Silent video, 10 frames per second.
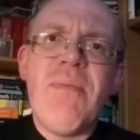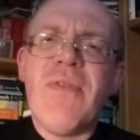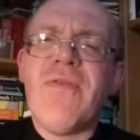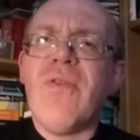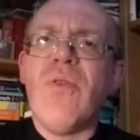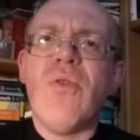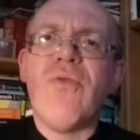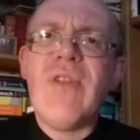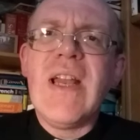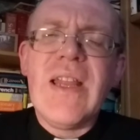before
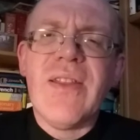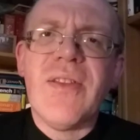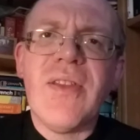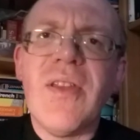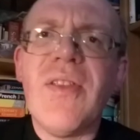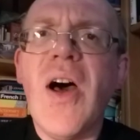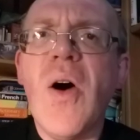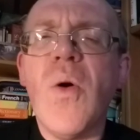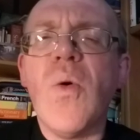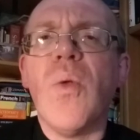really the, the, the
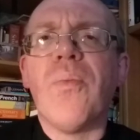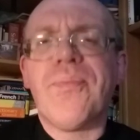whole